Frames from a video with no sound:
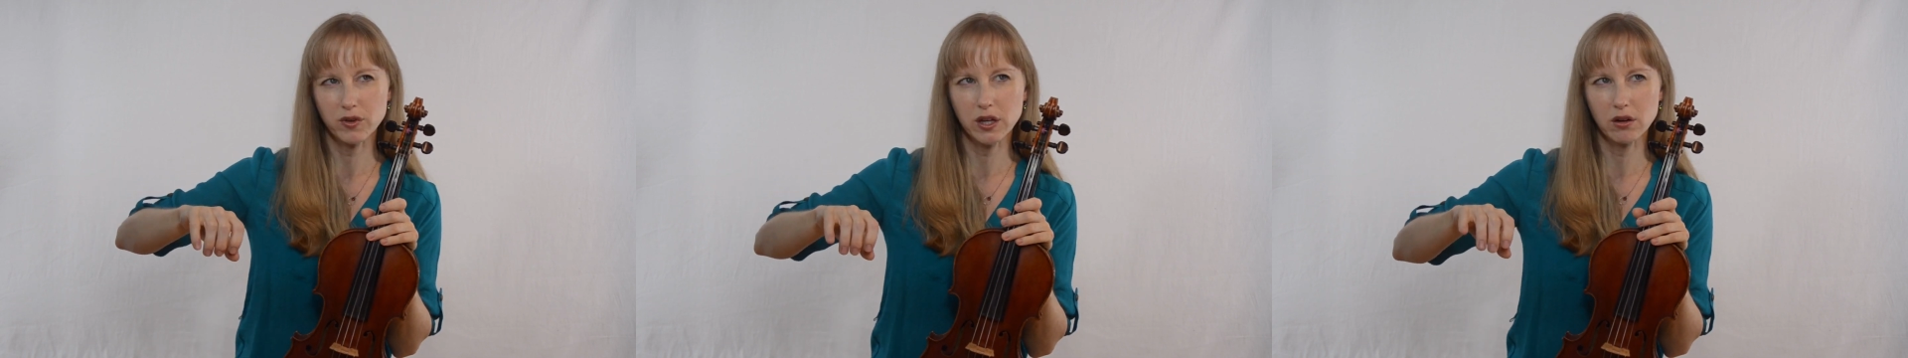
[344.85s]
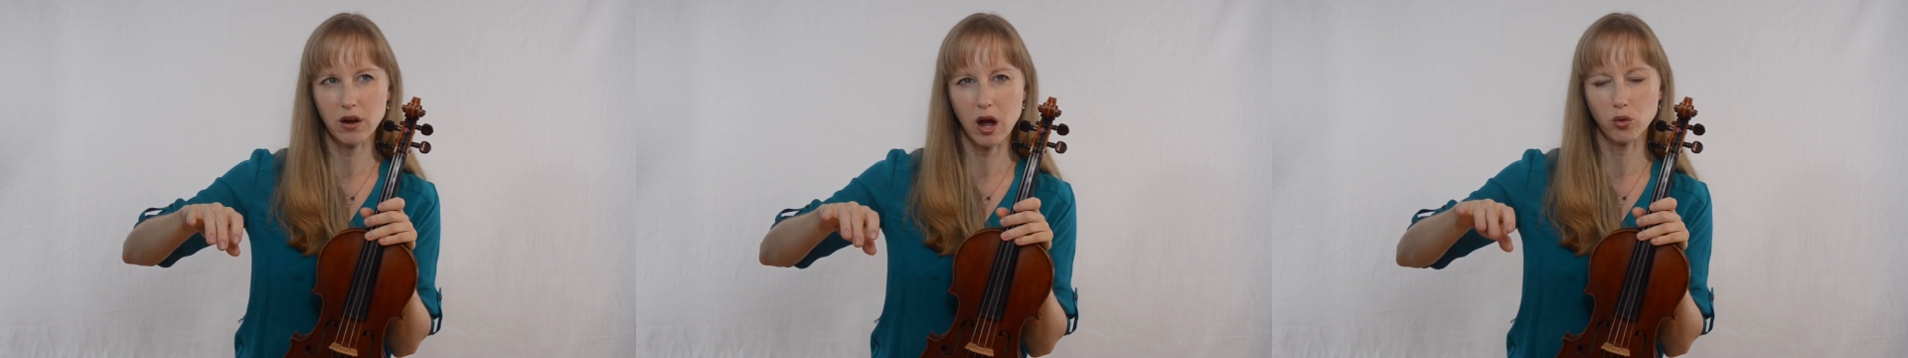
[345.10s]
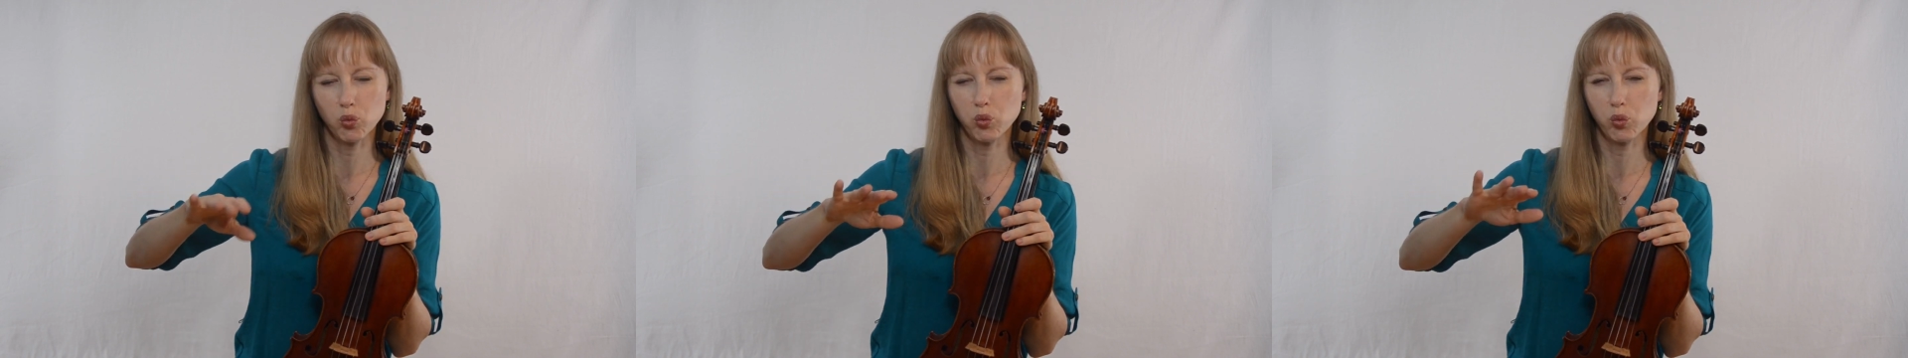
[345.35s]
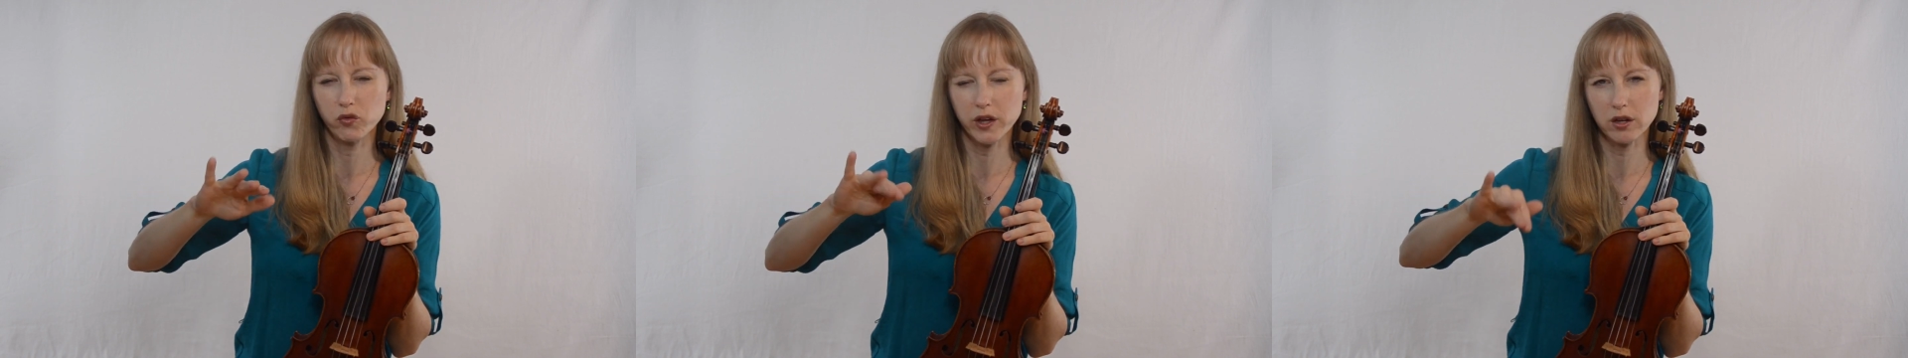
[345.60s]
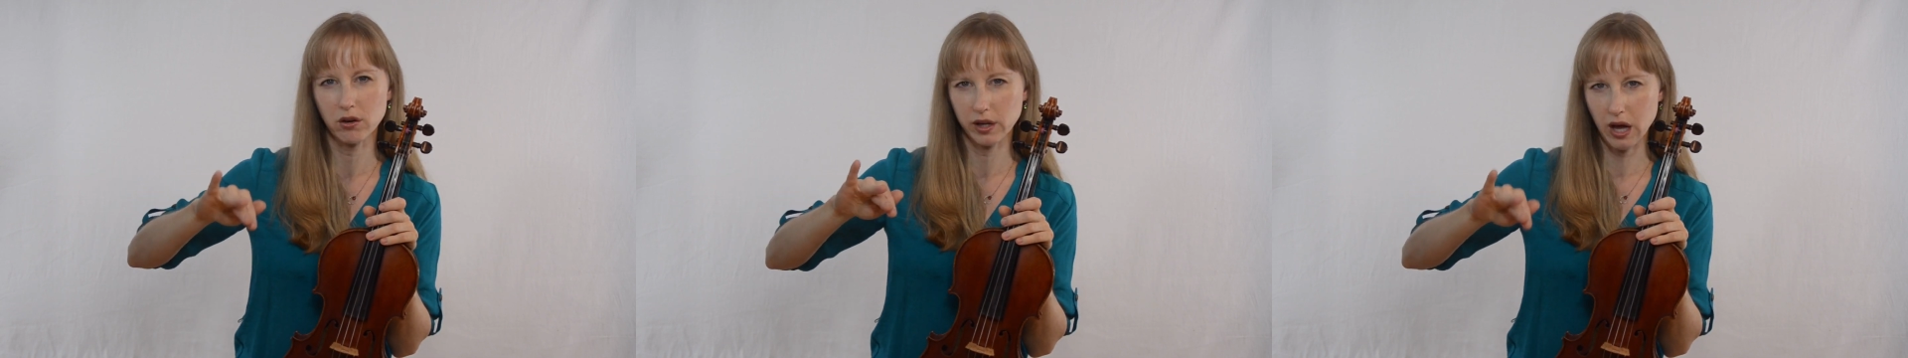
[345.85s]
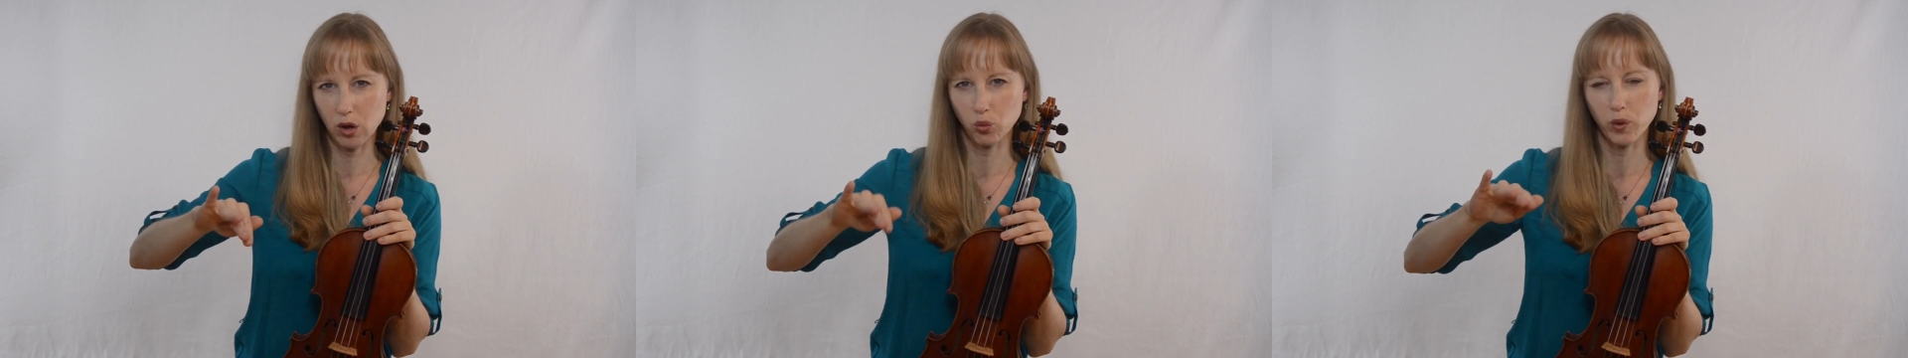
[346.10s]

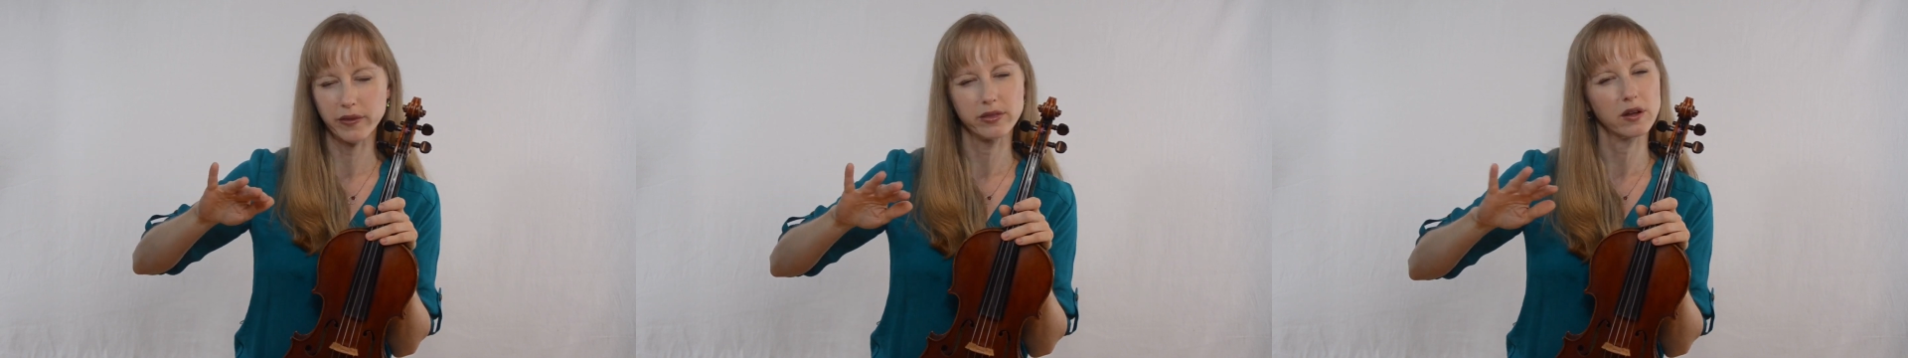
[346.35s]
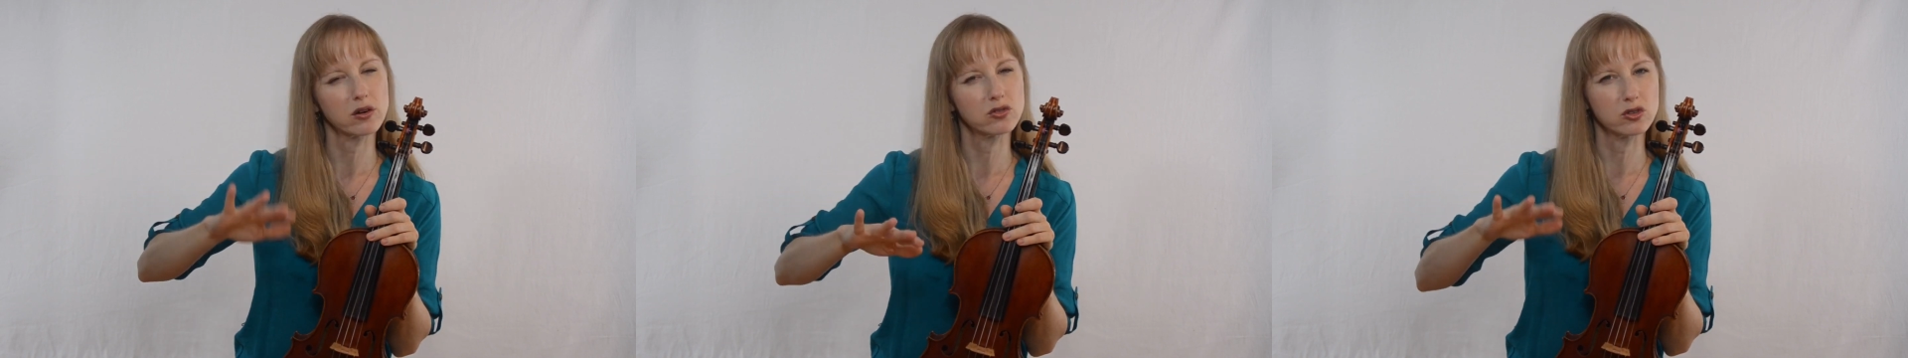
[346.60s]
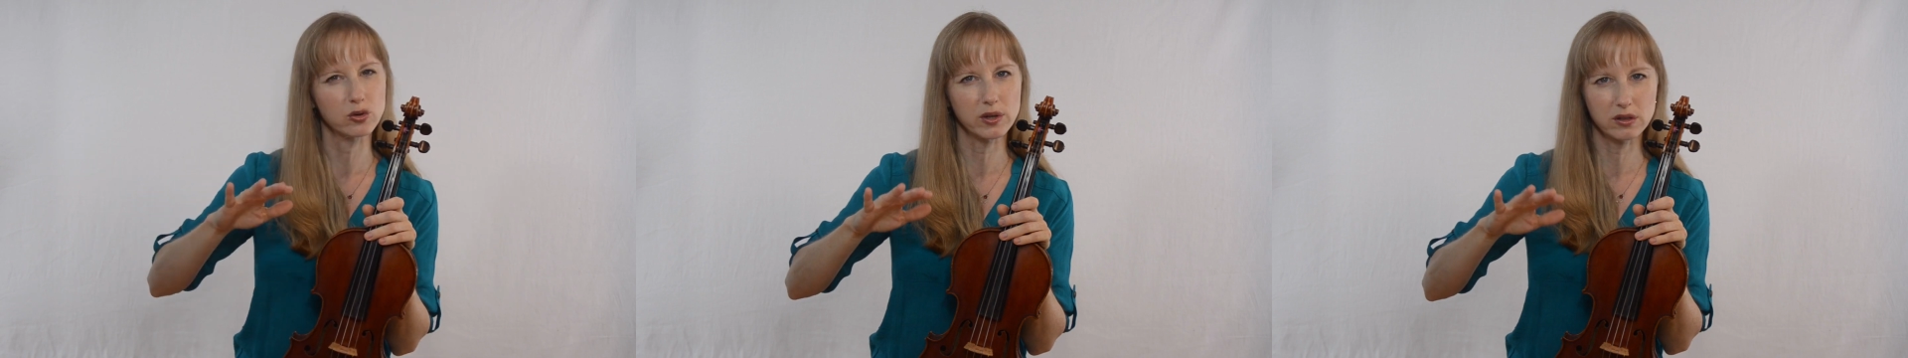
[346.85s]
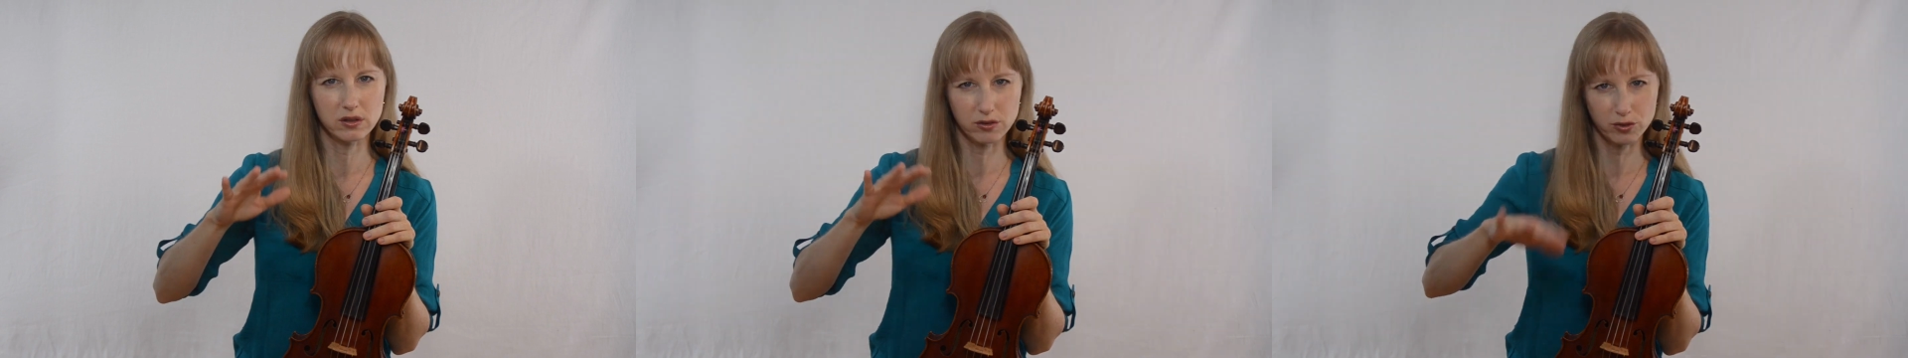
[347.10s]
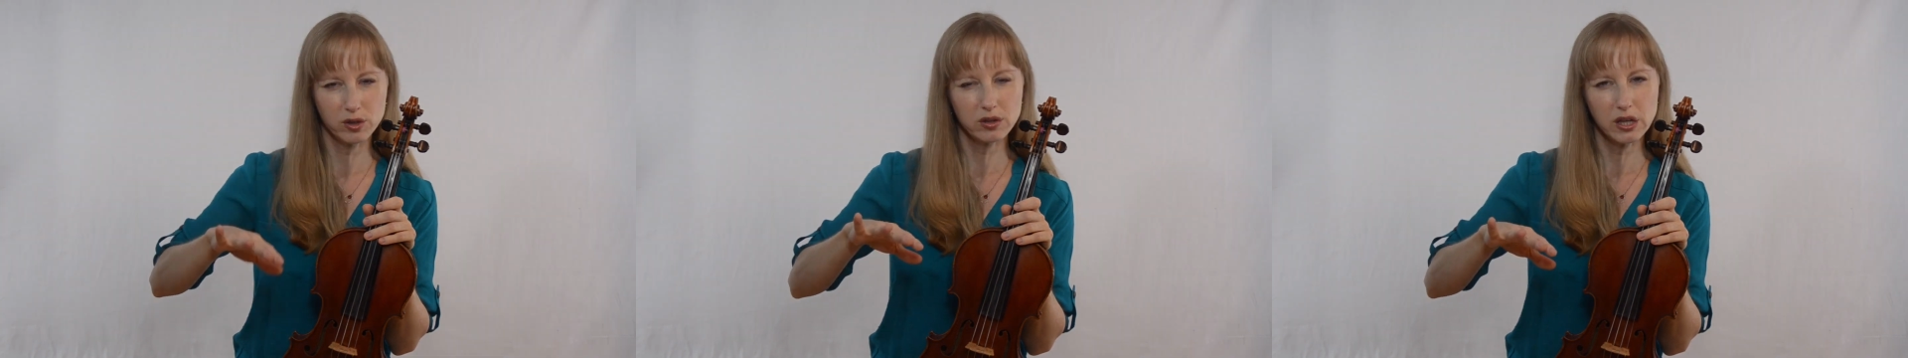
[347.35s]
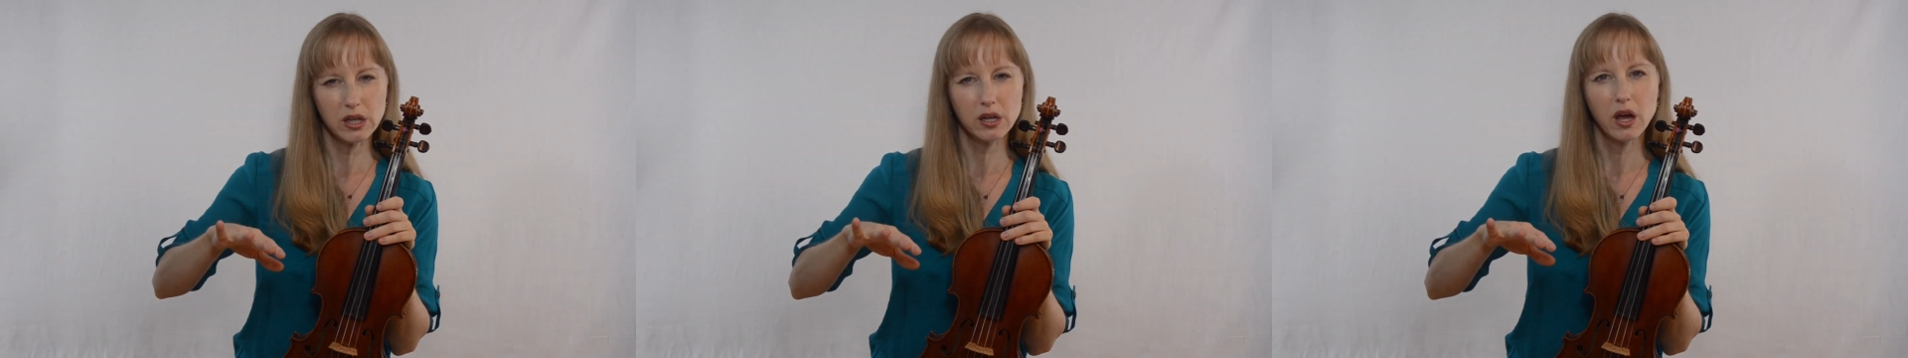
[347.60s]
figuring out what they're doing
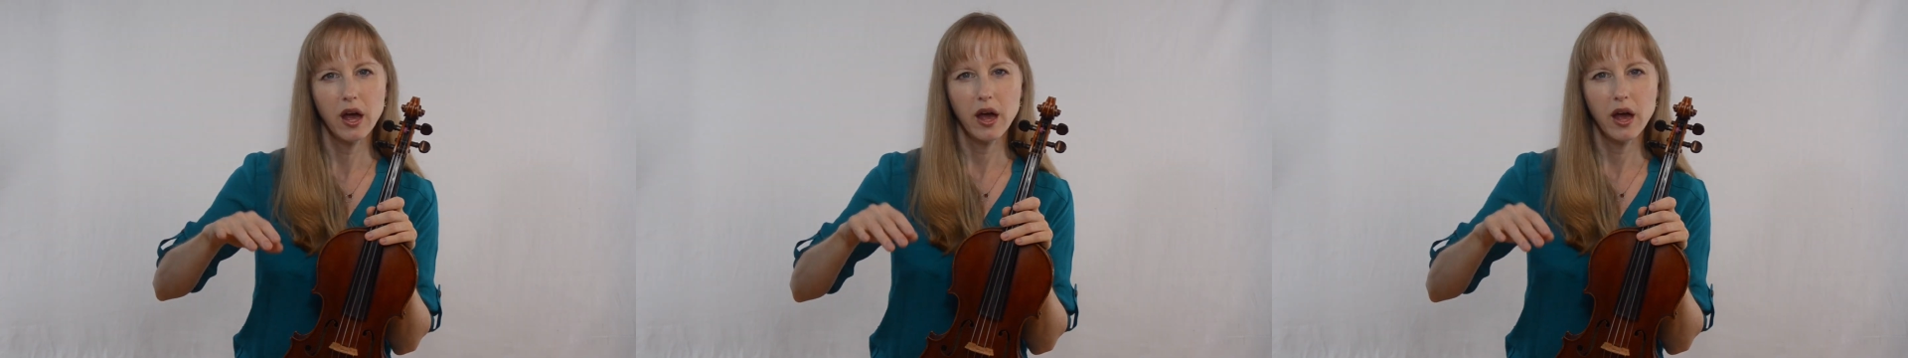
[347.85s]
differently